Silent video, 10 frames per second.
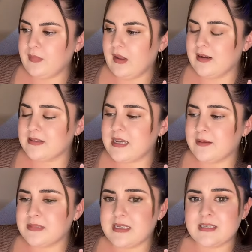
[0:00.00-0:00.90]

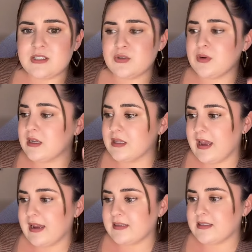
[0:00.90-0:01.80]
attempting to
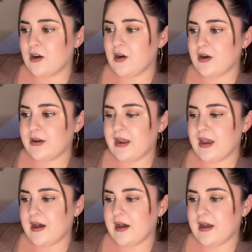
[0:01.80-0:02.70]
collect on
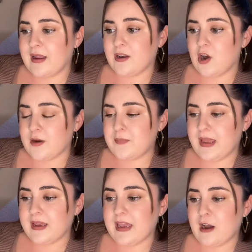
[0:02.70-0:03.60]
a
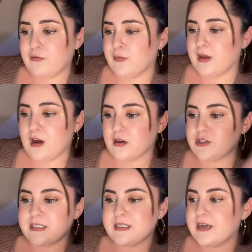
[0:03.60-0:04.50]
non-paying account from the
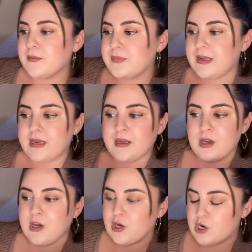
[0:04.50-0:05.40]
contracting company.
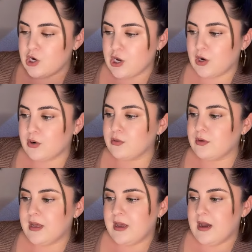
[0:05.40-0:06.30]

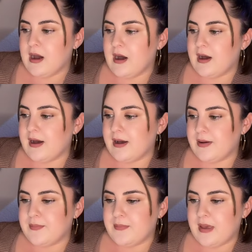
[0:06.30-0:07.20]
No.
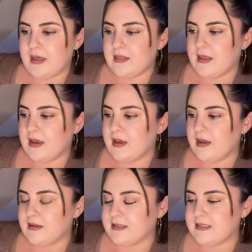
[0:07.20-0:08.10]
And
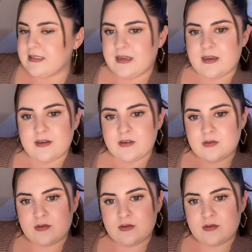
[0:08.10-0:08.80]
then let's see.